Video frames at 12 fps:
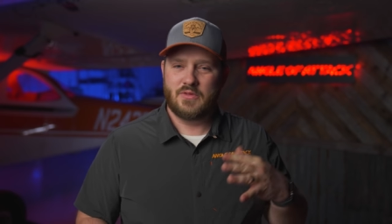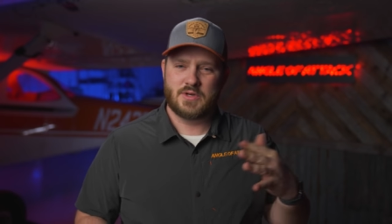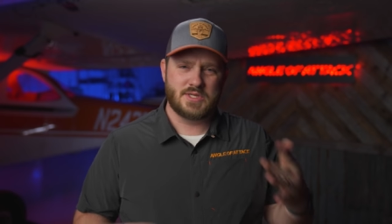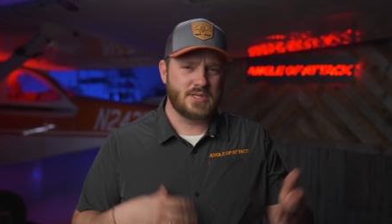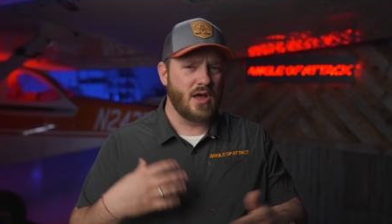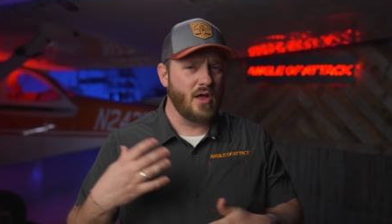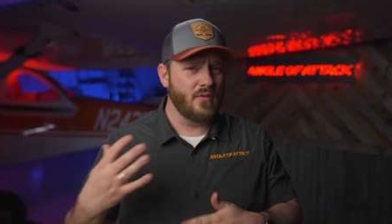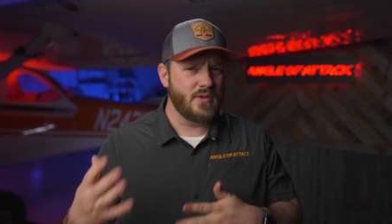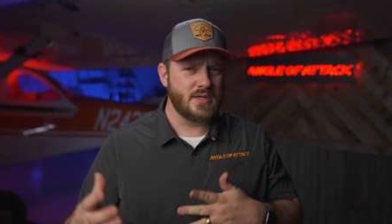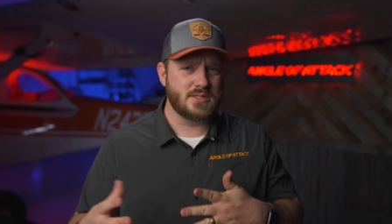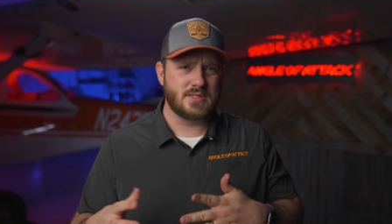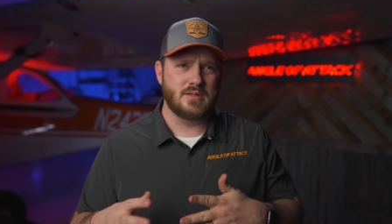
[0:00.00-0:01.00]
there's just all
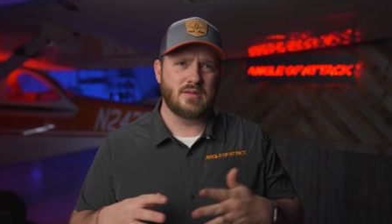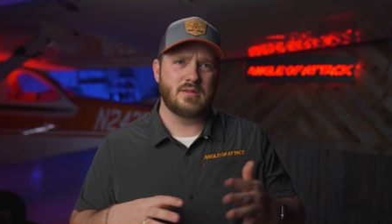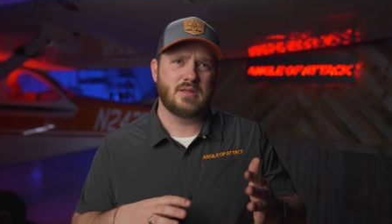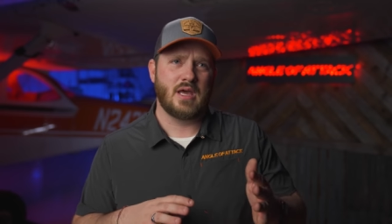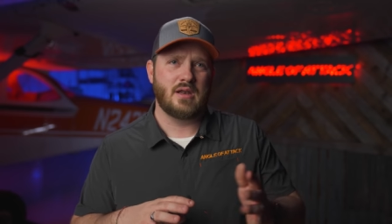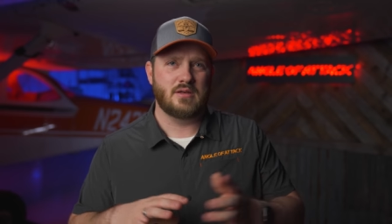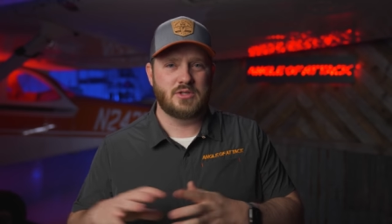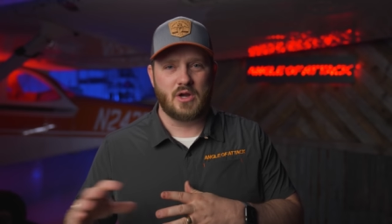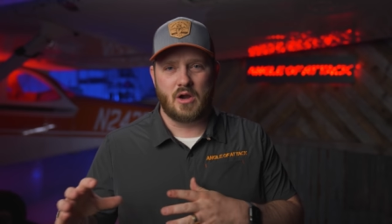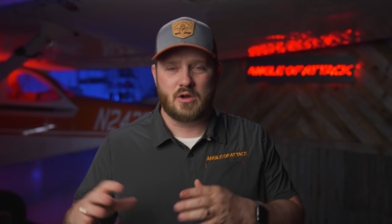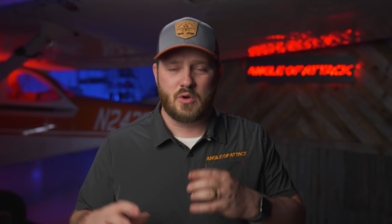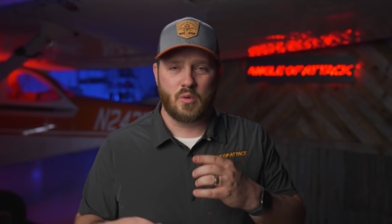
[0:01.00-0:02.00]
these kind of
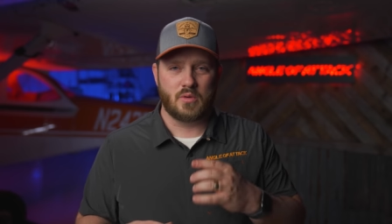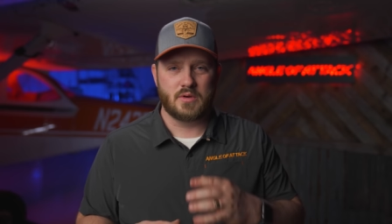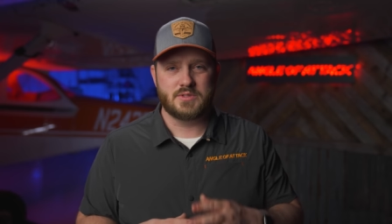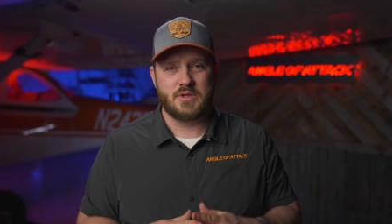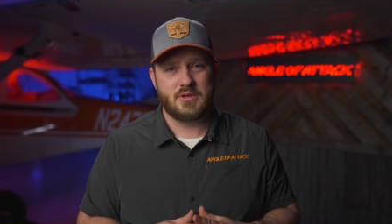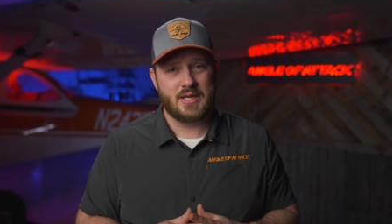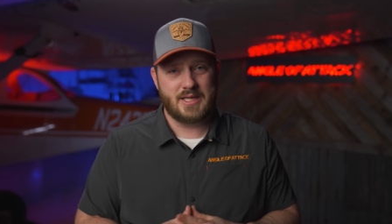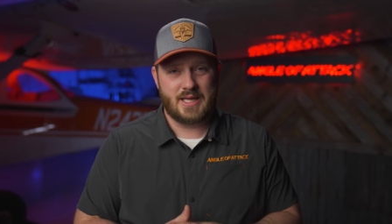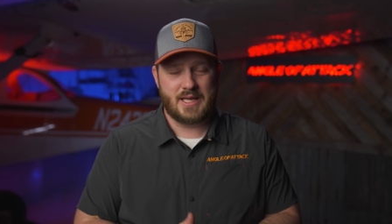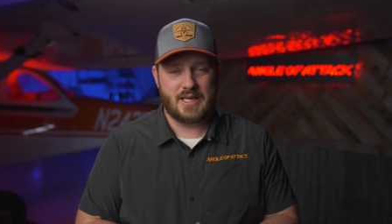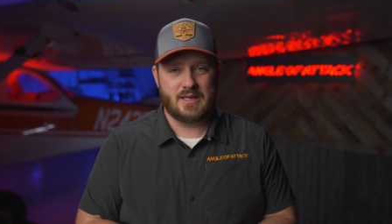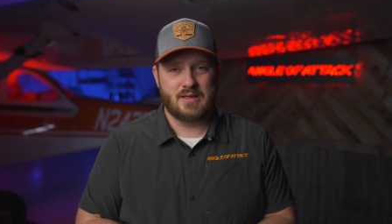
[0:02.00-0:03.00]
dark corners you can
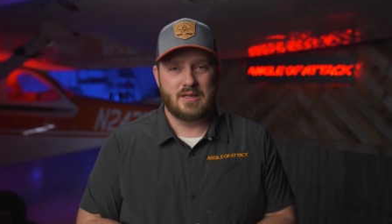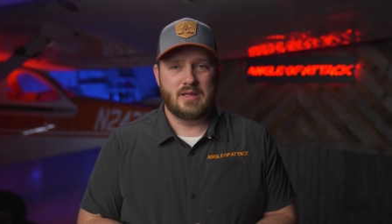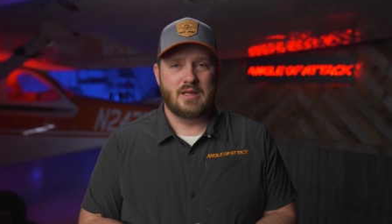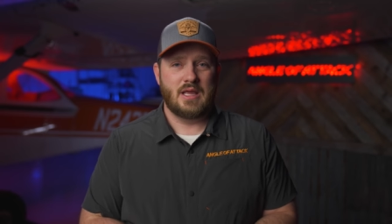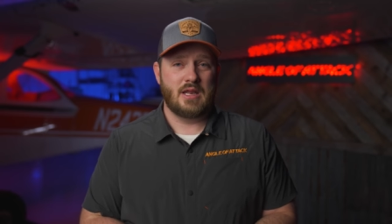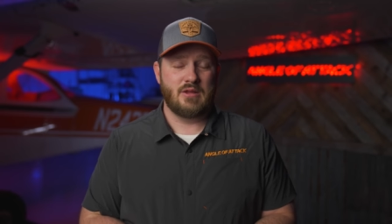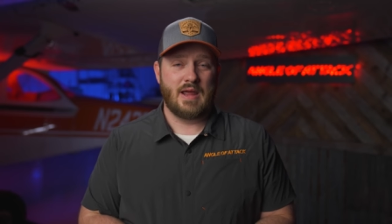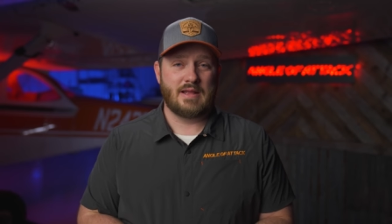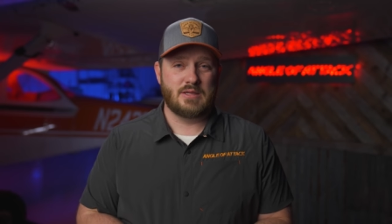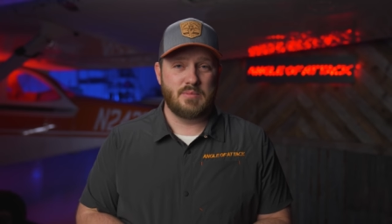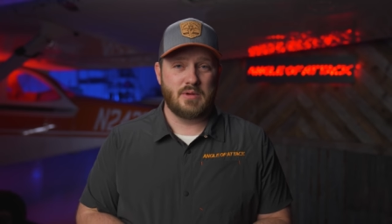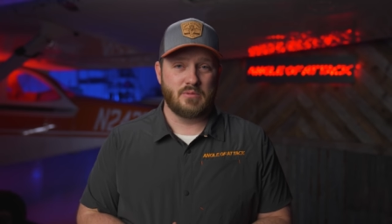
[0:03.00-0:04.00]
get in and you
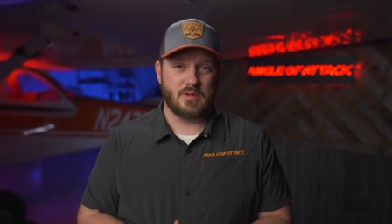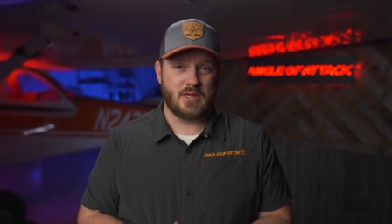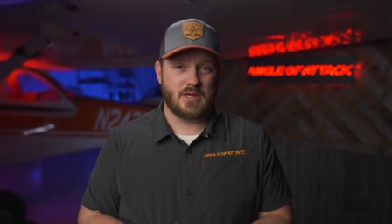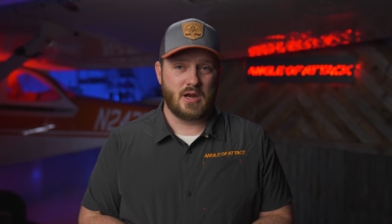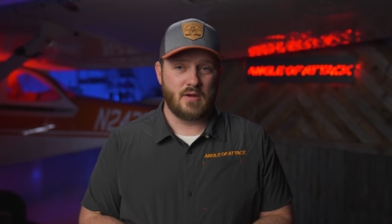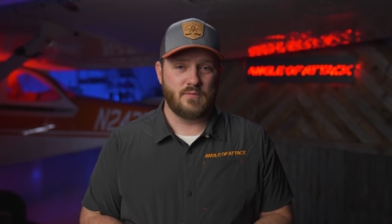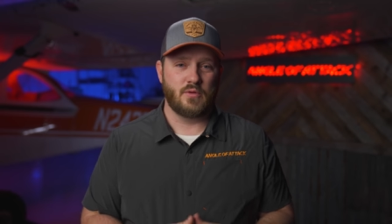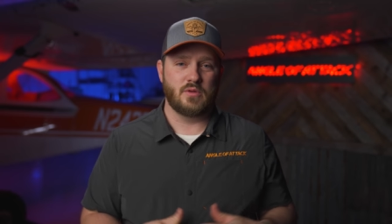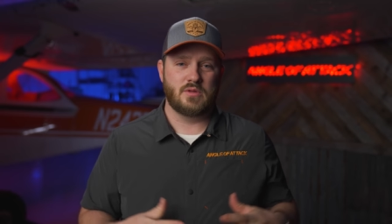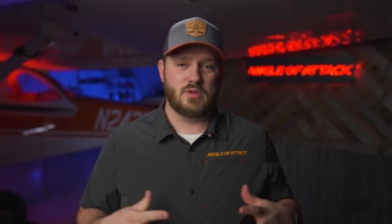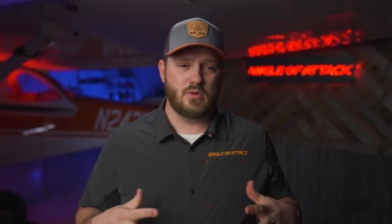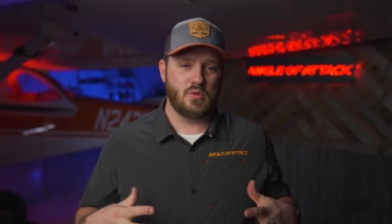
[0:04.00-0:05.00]
have to be really careful
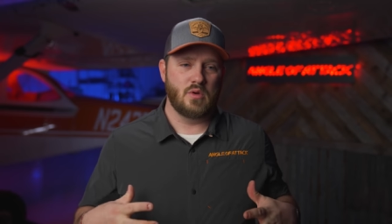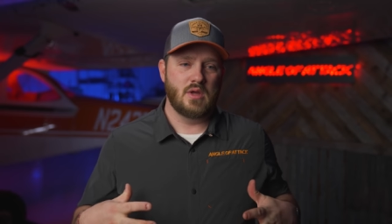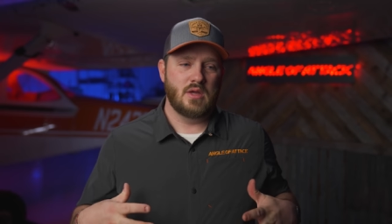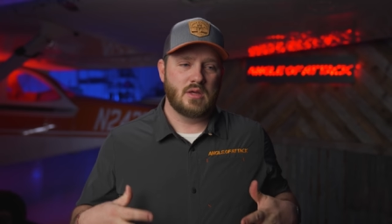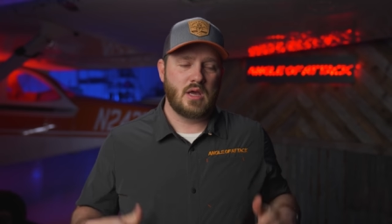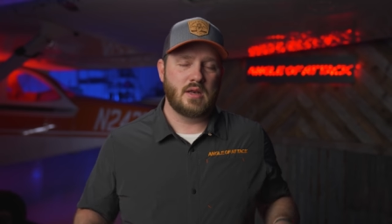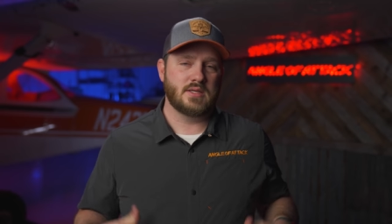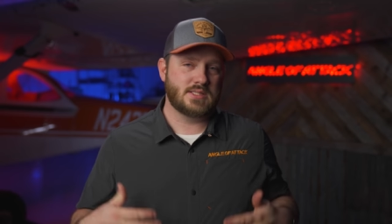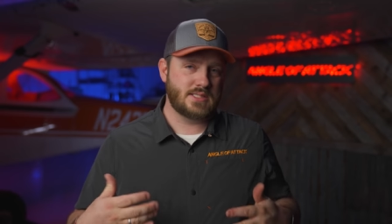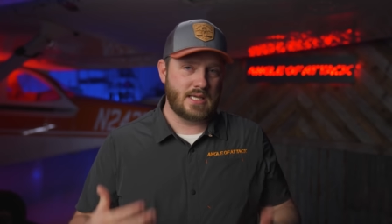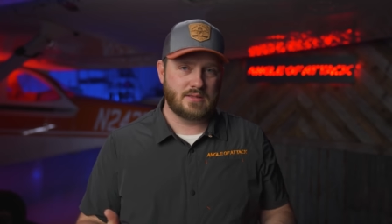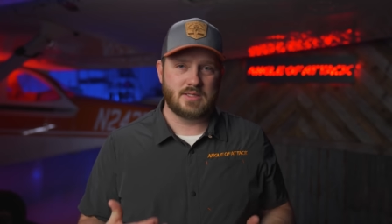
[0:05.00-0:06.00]
to kind of
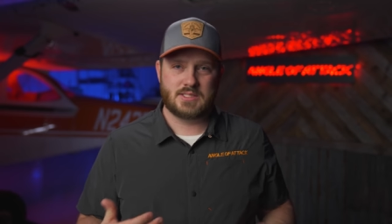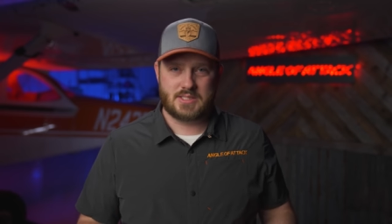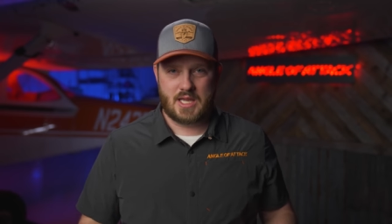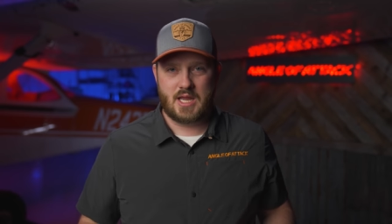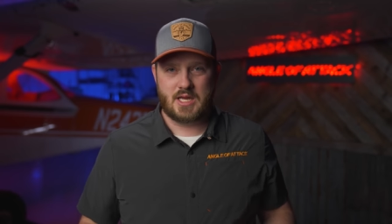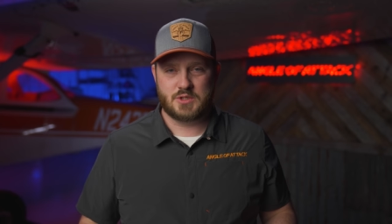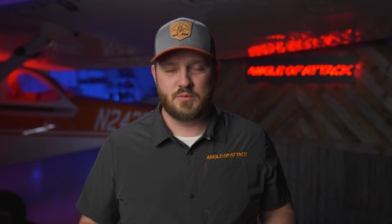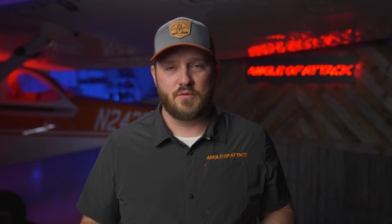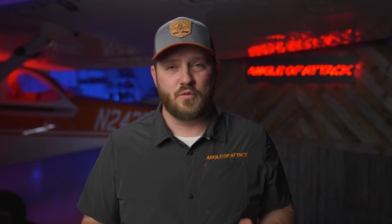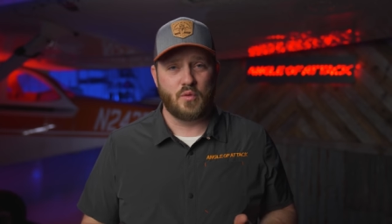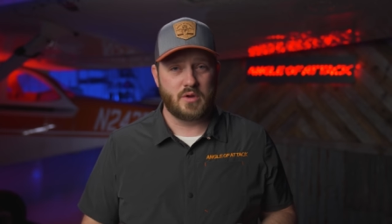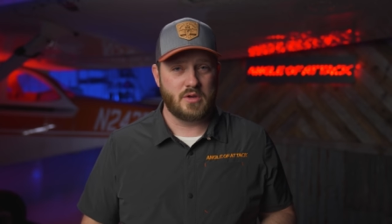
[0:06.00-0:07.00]
set the stage
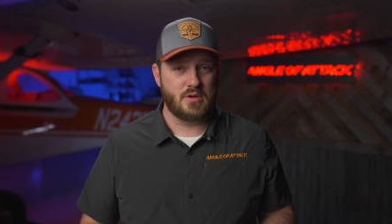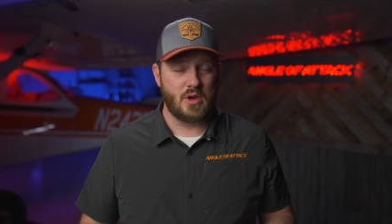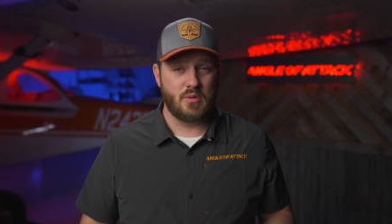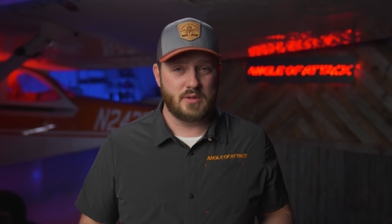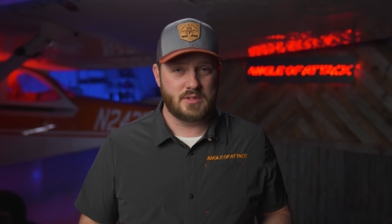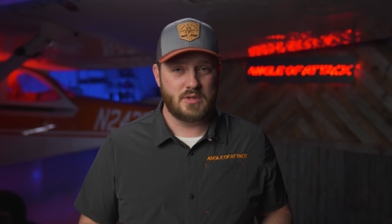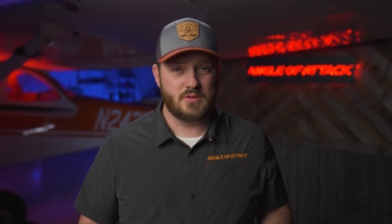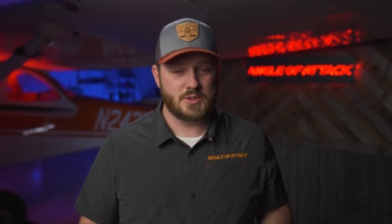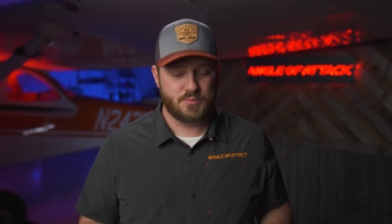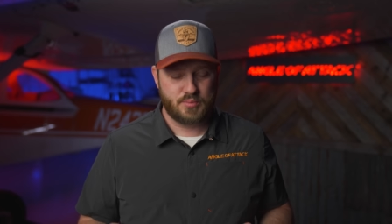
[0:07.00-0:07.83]
before you go into this